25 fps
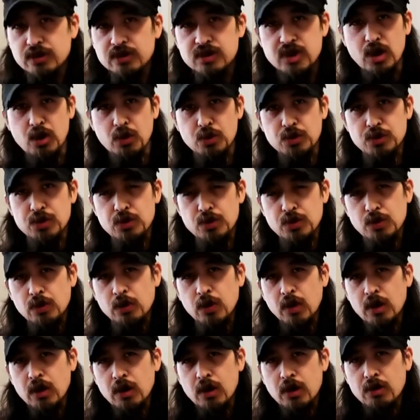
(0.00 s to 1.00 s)
to tell
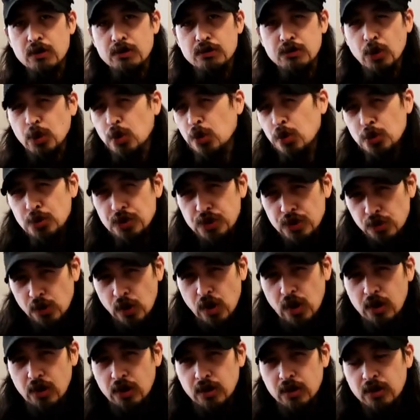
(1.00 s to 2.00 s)
you for who
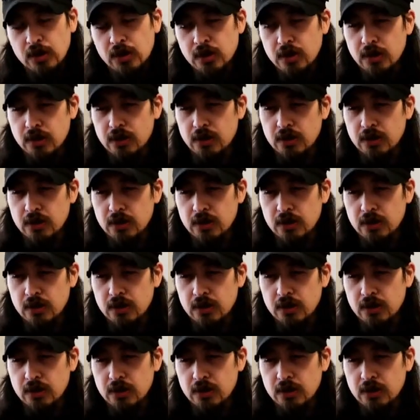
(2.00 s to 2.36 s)
you are,